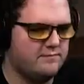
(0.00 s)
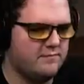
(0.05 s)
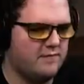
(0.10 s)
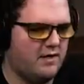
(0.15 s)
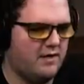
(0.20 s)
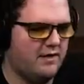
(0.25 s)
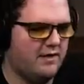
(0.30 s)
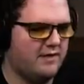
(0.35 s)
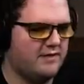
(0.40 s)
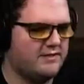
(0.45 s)

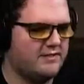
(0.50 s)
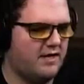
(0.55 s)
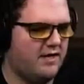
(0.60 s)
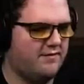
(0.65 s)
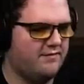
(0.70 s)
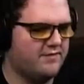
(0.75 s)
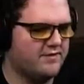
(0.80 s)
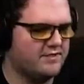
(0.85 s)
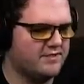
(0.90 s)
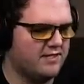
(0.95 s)
I like to
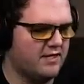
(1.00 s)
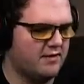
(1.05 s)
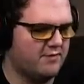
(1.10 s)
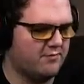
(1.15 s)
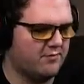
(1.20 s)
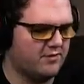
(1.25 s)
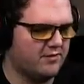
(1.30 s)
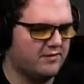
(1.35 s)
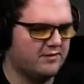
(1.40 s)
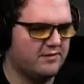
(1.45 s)
have the
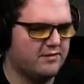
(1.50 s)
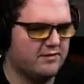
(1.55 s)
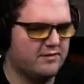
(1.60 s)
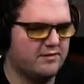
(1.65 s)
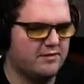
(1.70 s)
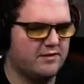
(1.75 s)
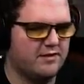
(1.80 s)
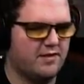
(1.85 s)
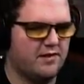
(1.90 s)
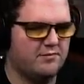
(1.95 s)
sniper.
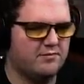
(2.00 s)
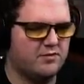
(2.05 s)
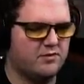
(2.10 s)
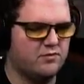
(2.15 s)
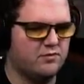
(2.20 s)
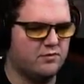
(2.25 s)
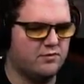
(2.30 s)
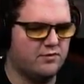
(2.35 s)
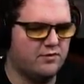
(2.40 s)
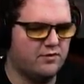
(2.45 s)
I'm
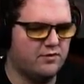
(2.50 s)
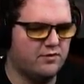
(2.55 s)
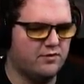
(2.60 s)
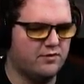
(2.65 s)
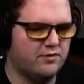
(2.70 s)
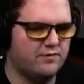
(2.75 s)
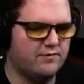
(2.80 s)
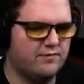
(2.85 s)
cool, dude.